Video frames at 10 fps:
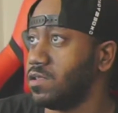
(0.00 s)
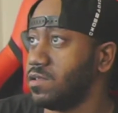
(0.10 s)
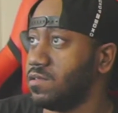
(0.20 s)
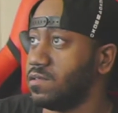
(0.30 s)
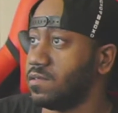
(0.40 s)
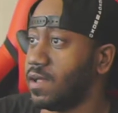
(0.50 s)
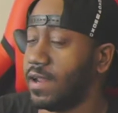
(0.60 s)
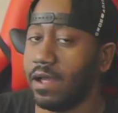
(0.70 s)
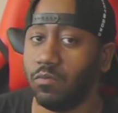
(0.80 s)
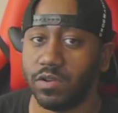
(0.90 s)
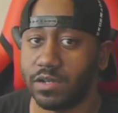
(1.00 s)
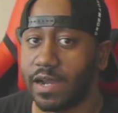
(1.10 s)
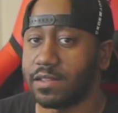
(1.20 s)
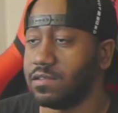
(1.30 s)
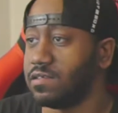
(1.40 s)
This is, and I went and
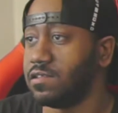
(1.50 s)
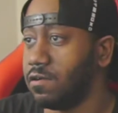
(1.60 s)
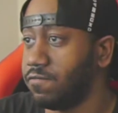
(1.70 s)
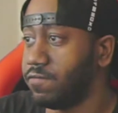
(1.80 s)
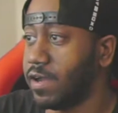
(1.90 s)
got this stuff.